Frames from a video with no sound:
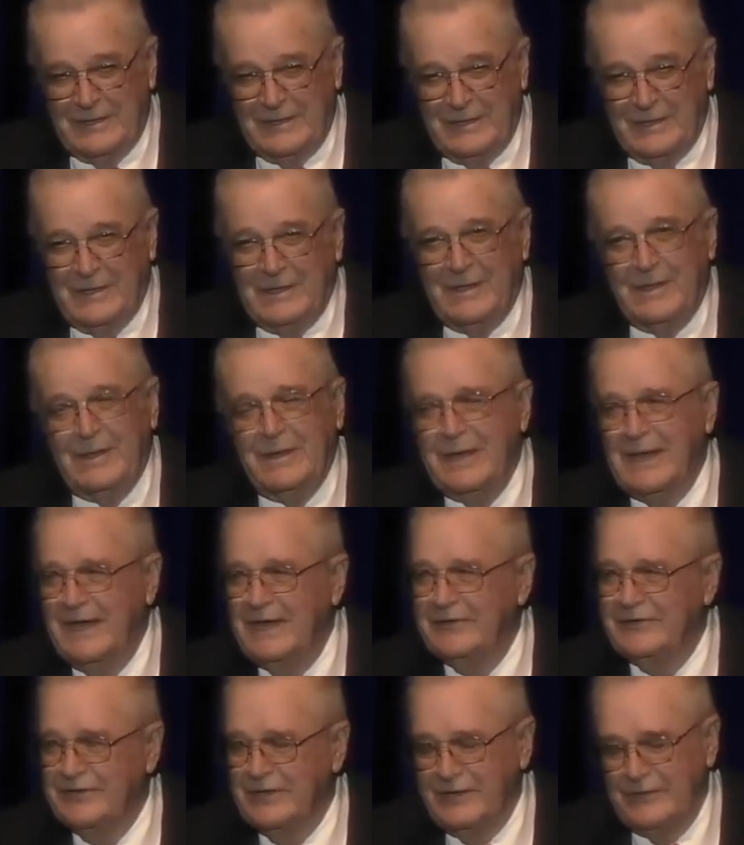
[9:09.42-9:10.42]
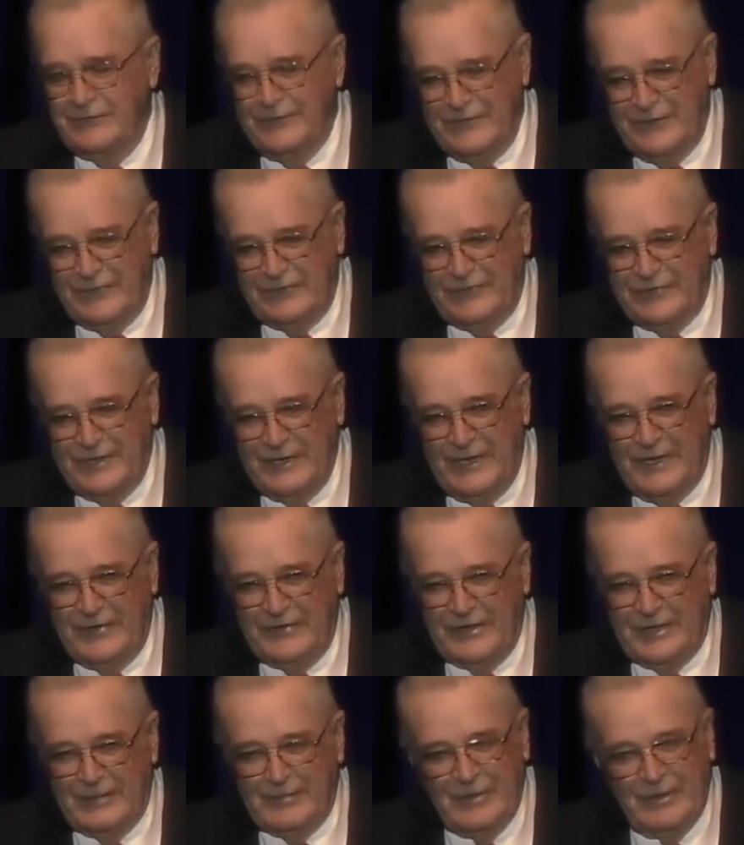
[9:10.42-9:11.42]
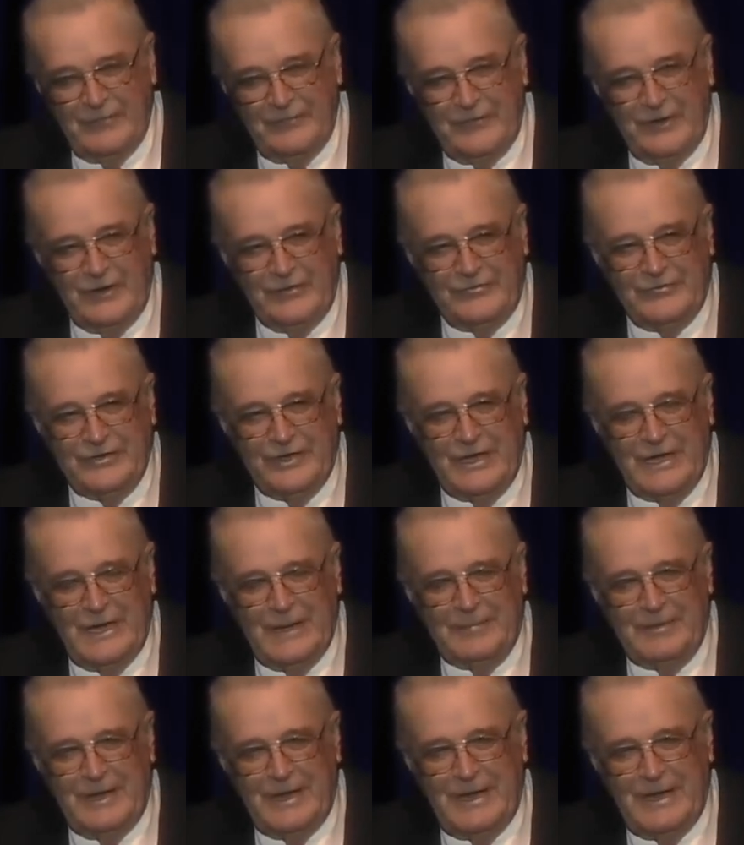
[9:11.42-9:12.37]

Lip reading: in 1958 to take my first job, and